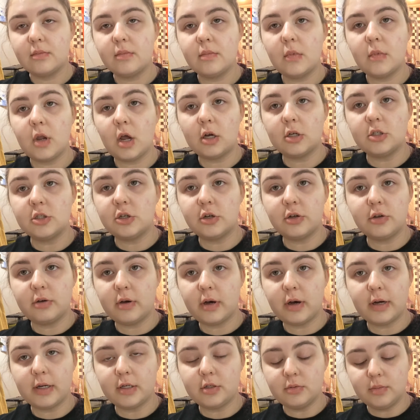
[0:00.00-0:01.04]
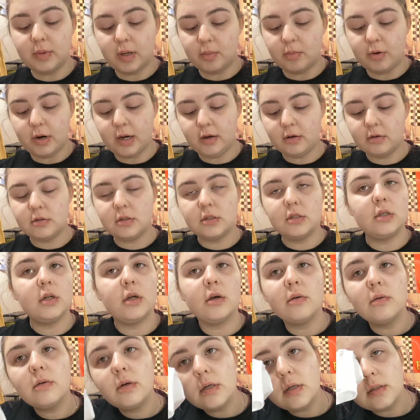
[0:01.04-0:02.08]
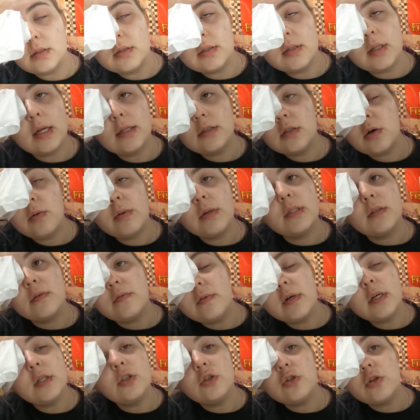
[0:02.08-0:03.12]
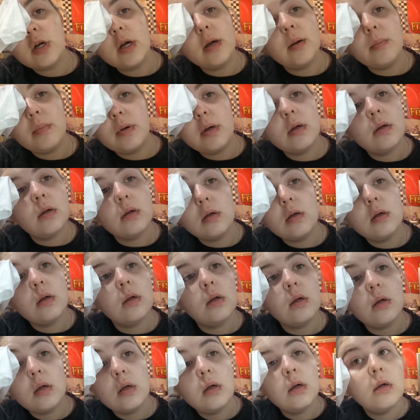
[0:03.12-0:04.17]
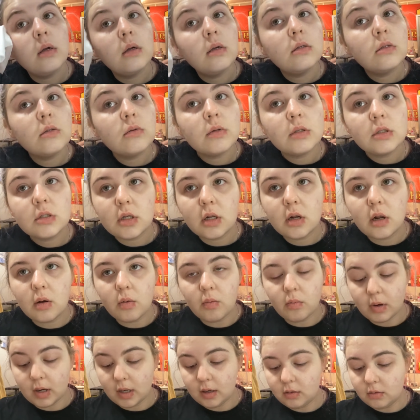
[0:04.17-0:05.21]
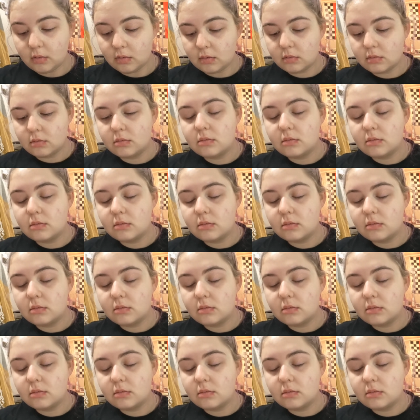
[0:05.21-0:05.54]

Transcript: Not show you how I do my brows, you know, because that's always a fun trip. So we're just gonna, wow.